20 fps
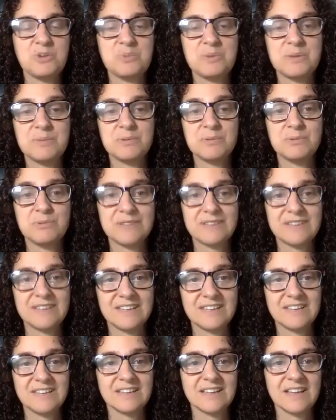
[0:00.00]
people will
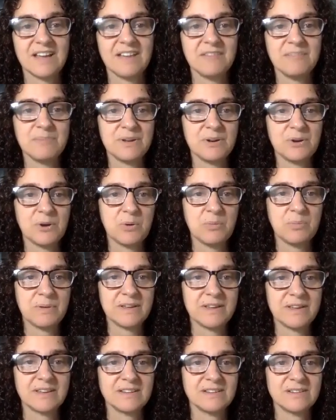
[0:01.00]
eat, they haven't been
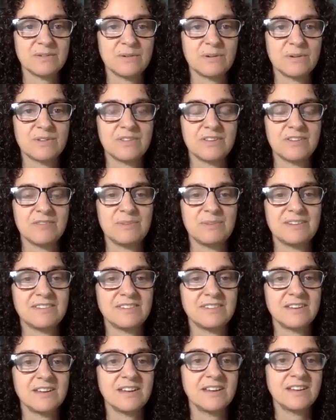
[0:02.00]
opened or they've been
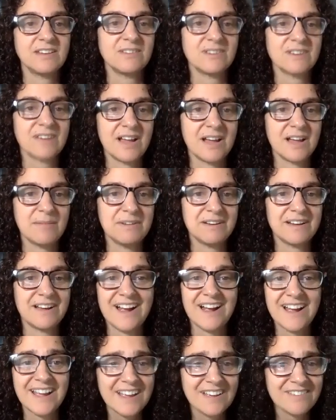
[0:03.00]
sitting in your cabinet.
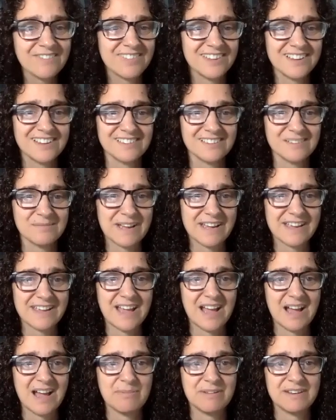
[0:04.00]
I have things in my
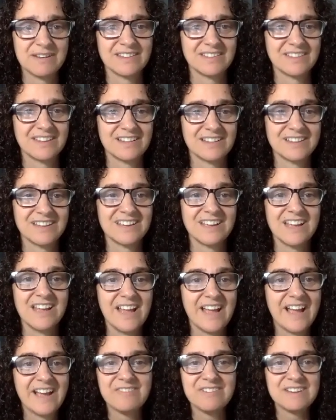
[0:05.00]
cabinet that, like,
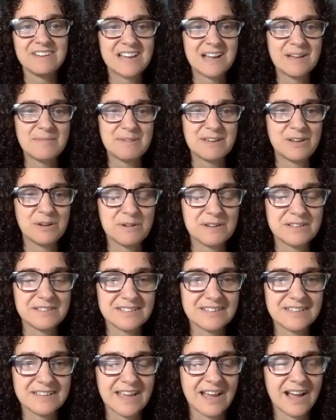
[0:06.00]
every time I go
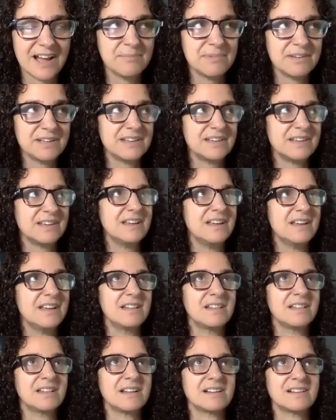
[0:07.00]
into the cabinet,
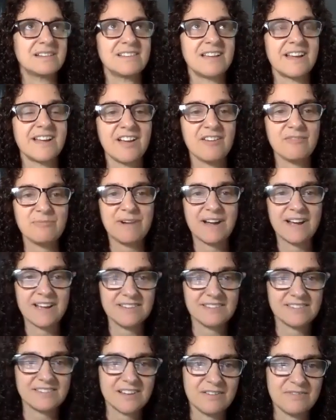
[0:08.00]
because I have my
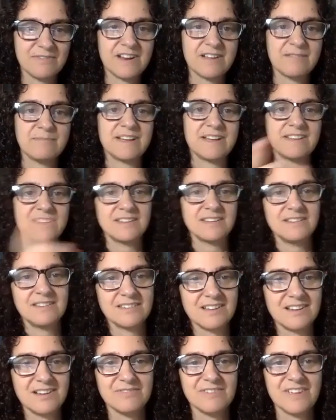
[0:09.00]
stuff and I have my kids'
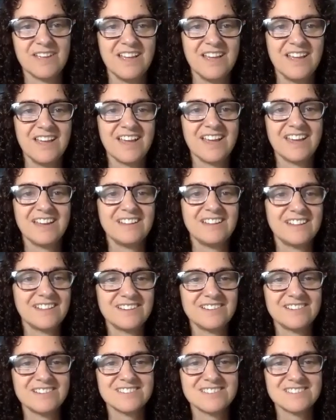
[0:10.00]
stuff, and
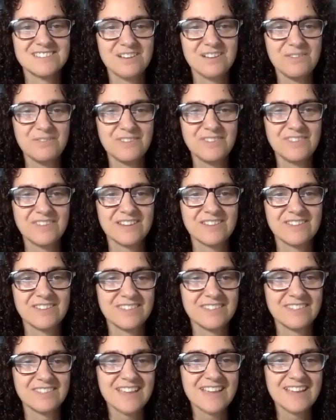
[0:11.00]
there's stuff in there
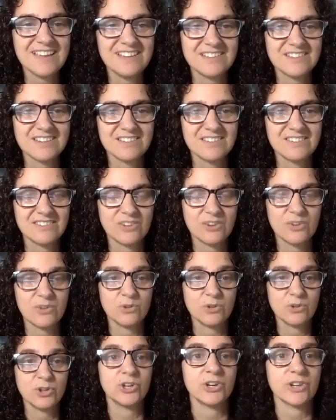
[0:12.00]
that they just
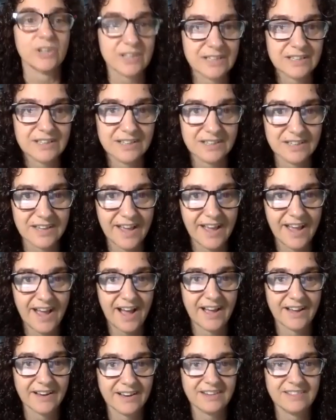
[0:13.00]
don't look
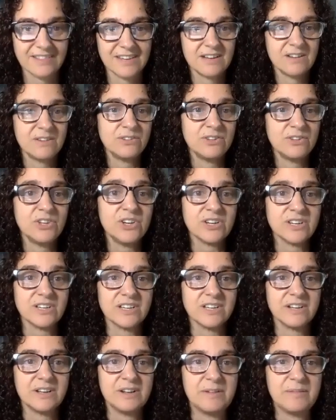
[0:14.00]
at. They don't look.